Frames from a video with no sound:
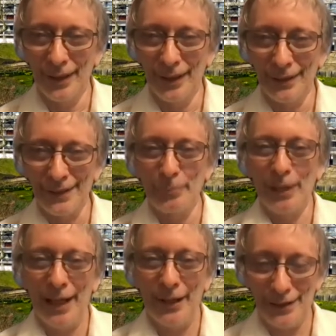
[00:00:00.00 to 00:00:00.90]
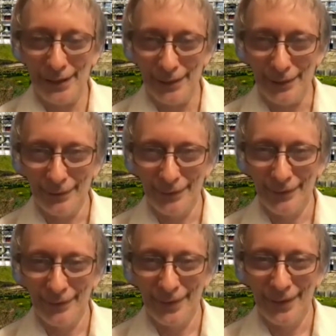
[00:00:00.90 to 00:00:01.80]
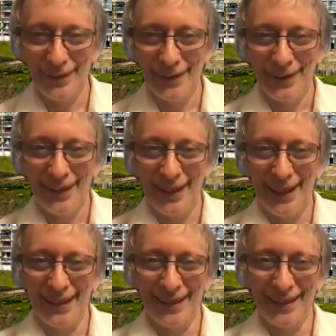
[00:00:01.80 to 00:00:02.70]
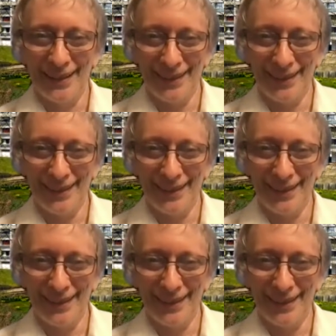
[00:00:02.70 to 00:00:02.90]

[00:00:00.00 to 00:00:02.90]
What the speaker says: similarity, and